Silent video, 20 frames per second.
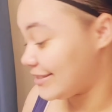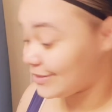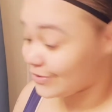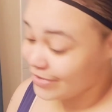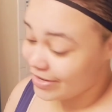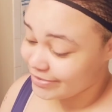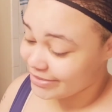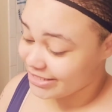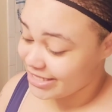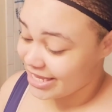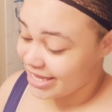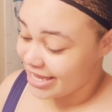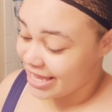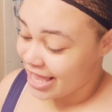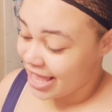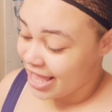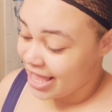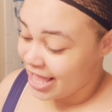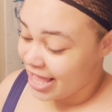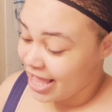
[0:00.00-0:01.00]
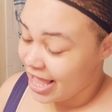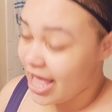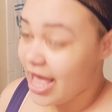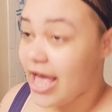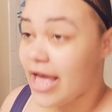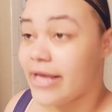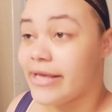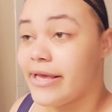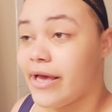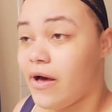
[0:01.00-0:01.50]
So I was like,
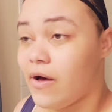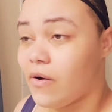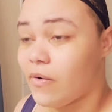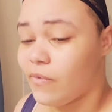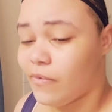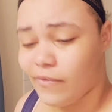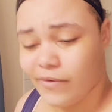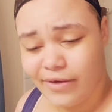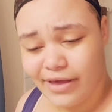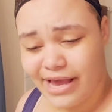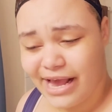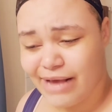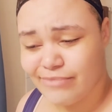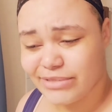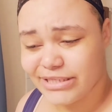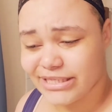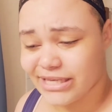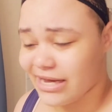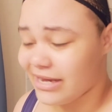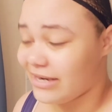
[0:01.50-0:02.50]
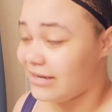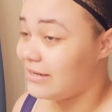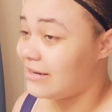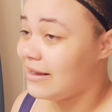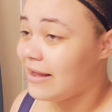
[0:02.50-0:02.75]
hey, yo, Amazon,